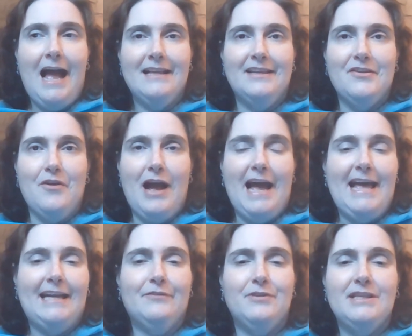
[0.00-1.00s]
you know, I
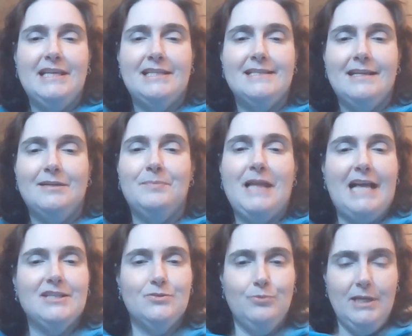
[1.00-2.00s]
had everything set up
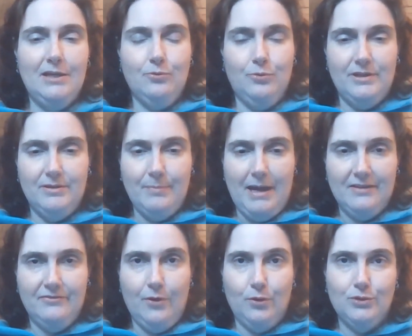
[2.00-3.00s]
last week with my
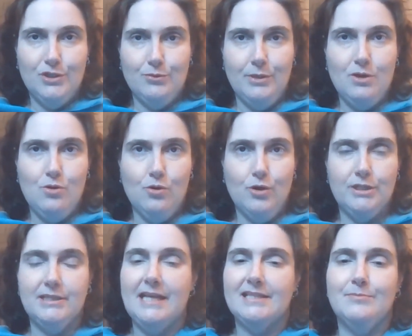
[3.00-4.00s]
phone to record,
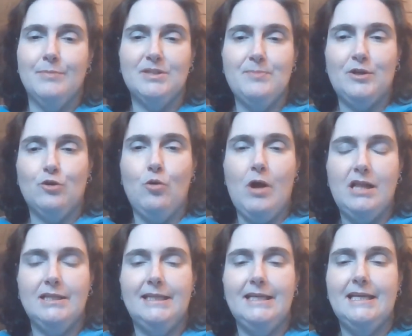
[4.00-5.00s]
and that's much better
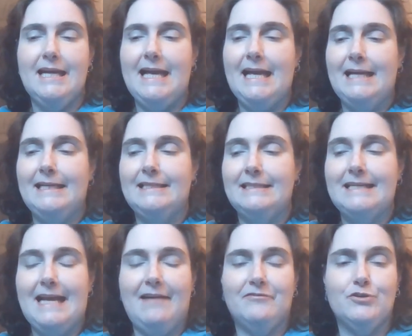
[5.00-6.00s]
quality. And
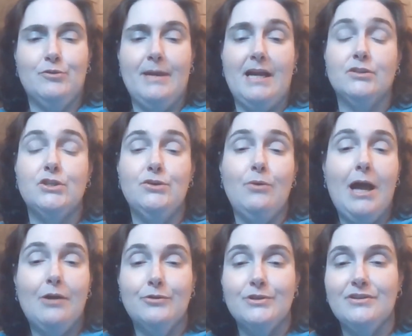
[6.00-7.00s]
after about two
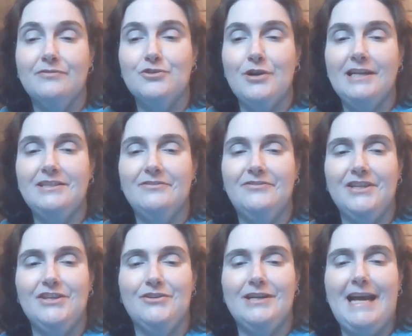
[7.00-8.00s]
hours of trying to
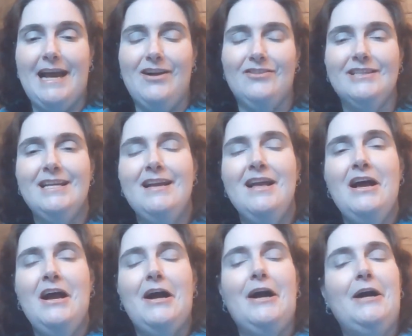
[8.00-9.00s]
figure it out,
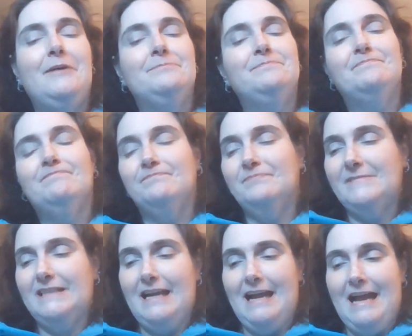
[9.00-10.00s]
um,
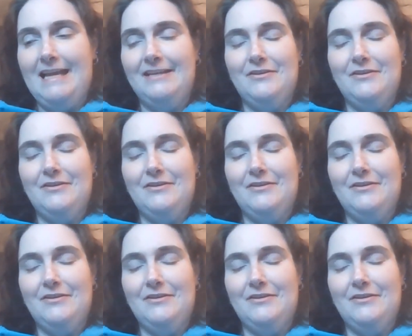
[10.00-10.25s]
you